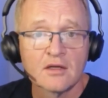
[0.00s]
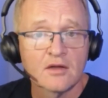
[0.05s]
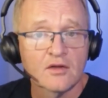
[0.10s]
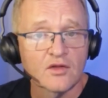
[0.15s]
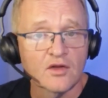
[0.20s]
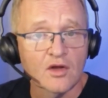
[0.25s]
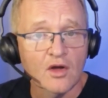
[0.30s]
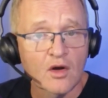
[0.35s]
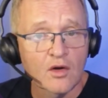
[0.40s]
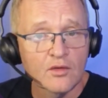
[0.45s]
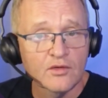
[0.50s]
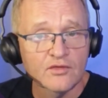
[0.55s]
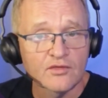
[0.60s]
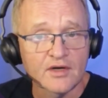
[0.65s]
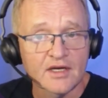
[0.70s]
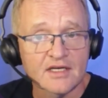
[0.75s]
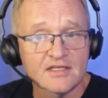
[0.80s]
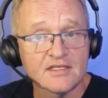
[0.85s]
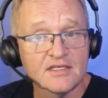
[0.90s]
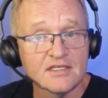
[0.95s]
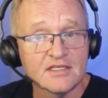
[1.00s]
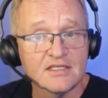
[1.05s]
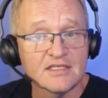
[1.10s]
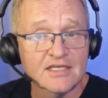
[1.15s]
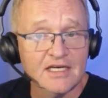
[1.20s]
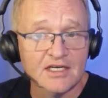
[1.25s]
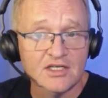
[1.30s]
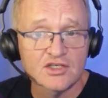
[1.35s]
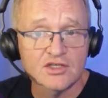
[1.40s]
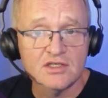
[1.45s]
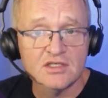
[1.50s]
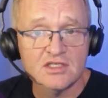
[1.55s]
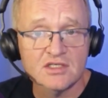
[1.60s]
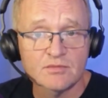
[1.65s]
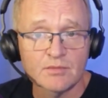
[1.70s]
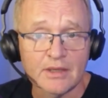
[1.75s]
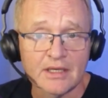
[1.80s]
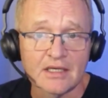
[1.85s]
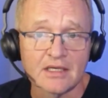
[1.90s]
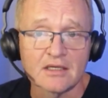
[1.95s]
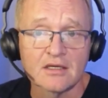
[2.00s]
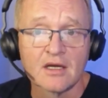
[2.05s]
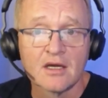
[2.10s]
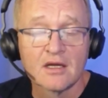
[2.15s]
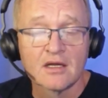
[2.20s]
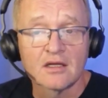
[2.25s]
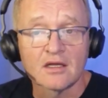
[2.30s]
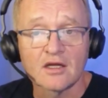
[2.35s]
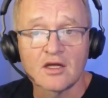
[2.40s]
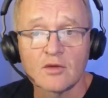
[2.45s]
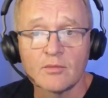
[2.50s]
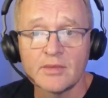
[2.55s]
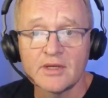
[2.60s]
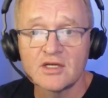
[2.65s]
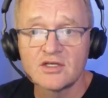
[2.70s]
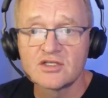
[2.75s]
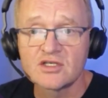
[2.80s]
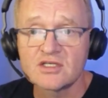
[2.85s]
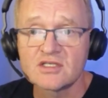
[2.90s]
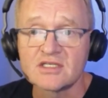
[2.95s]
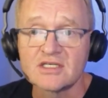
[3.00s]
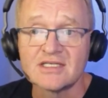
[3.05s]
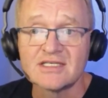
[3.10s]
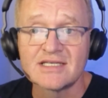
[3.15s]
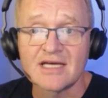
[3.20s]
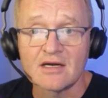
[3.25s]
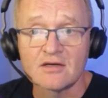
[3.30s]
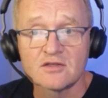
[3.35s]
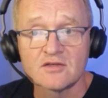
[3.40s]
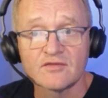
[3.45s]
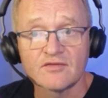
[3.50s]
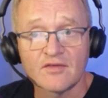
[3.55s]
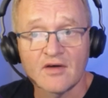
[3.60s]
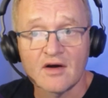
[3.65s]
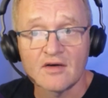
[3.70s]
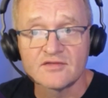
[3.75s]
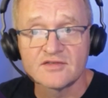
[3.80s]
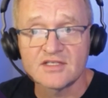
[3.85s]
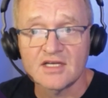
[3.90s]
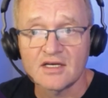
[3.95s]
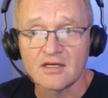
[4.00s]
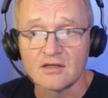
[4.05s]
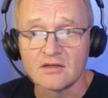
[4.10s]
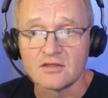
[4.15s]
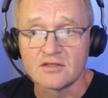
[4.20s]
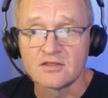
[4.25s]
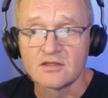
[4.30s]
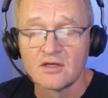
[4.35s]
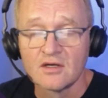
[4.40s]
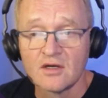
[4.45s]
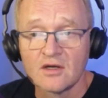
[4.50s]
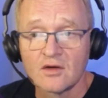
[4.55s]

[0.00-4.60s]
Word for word: The O three has a detection speed that can be adjusted down to five seconds,